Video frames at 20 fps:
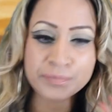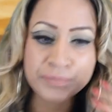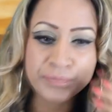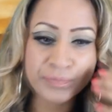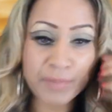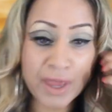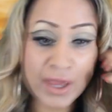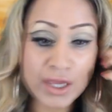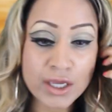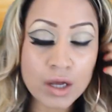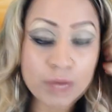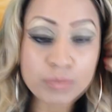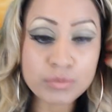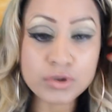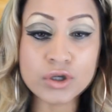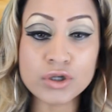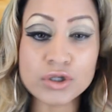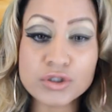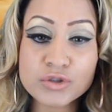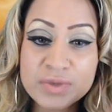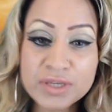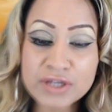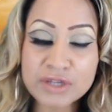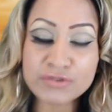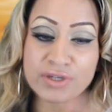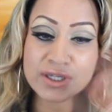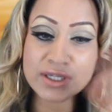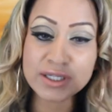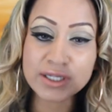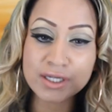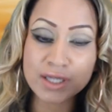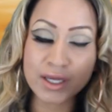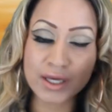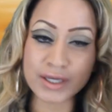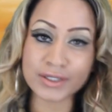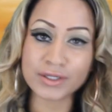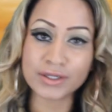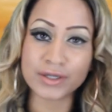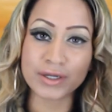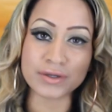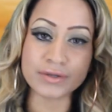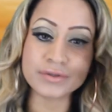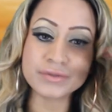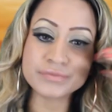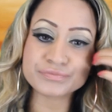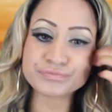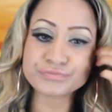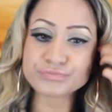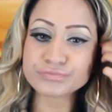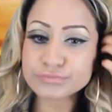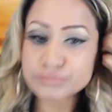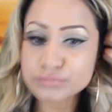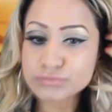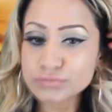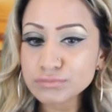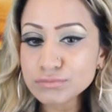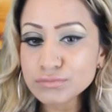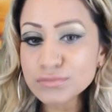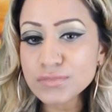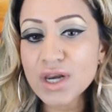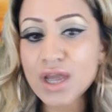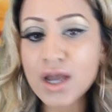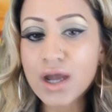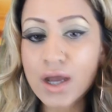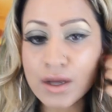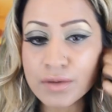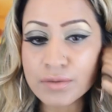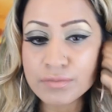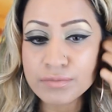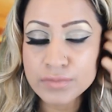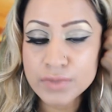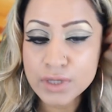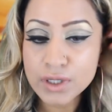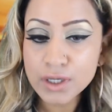makeup looks being really, like, you know,